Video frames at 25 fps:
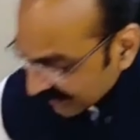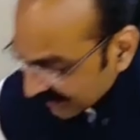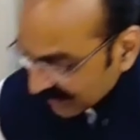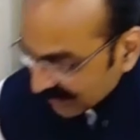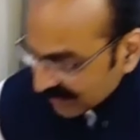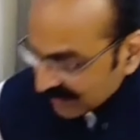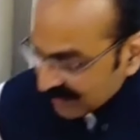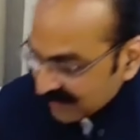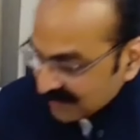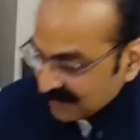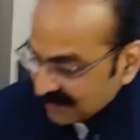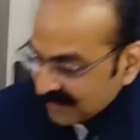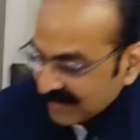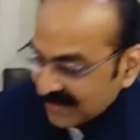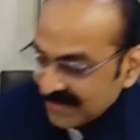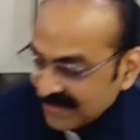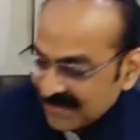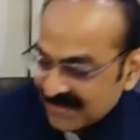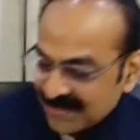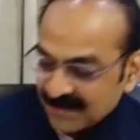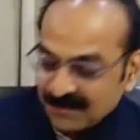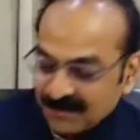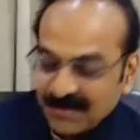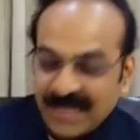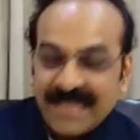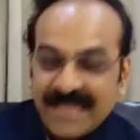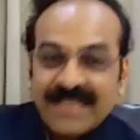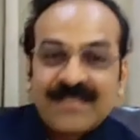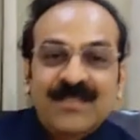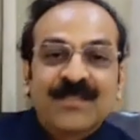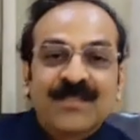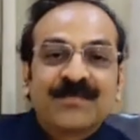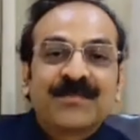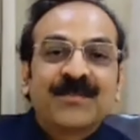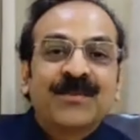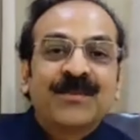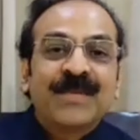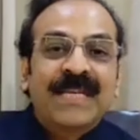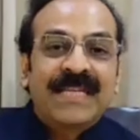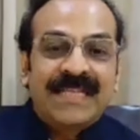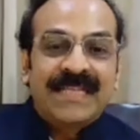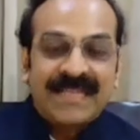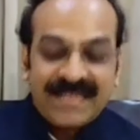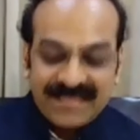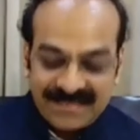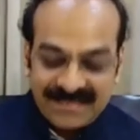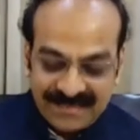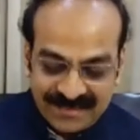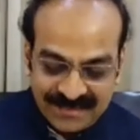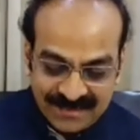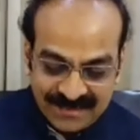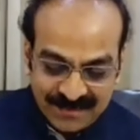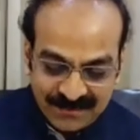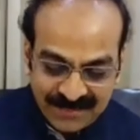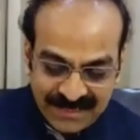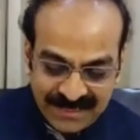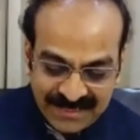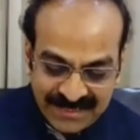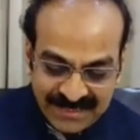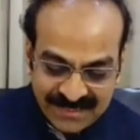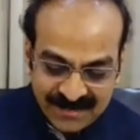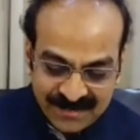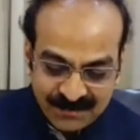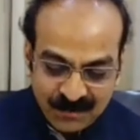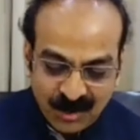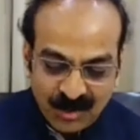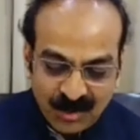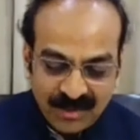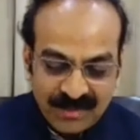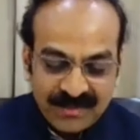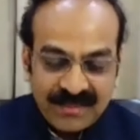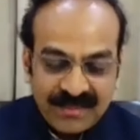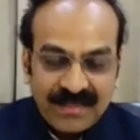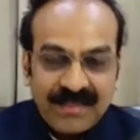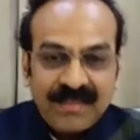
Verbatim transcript: finds a place of uniqueness. It is a very small thing.